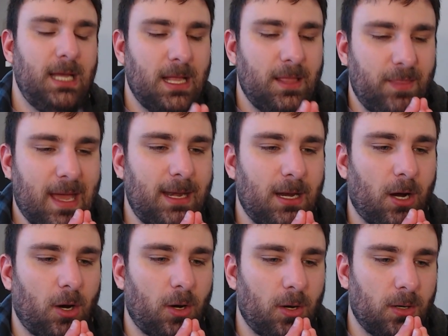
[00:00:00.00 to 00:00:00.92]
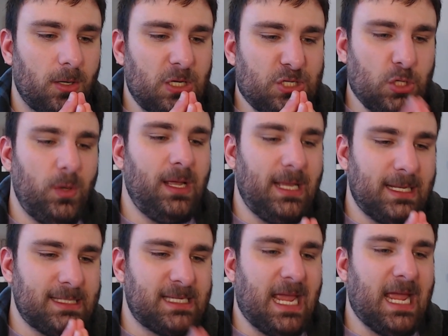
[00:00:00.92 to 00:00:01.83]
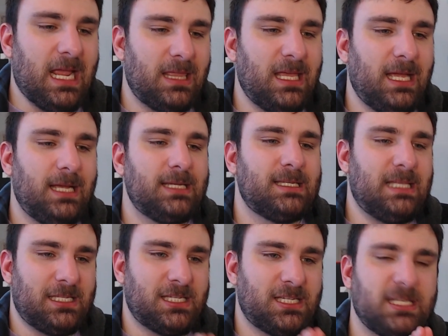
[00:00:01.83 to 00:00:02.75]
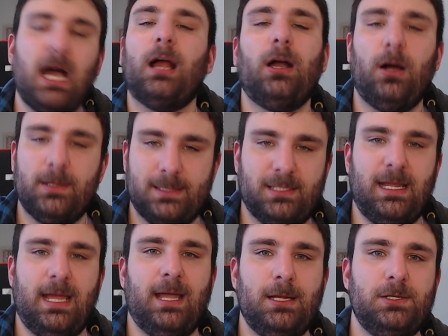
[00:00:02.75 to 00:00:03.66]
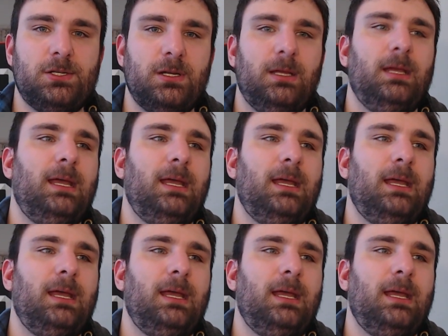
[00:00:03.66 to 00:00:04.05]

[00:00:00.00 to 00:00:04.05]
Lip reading: that are doing and saying things that suck on stage,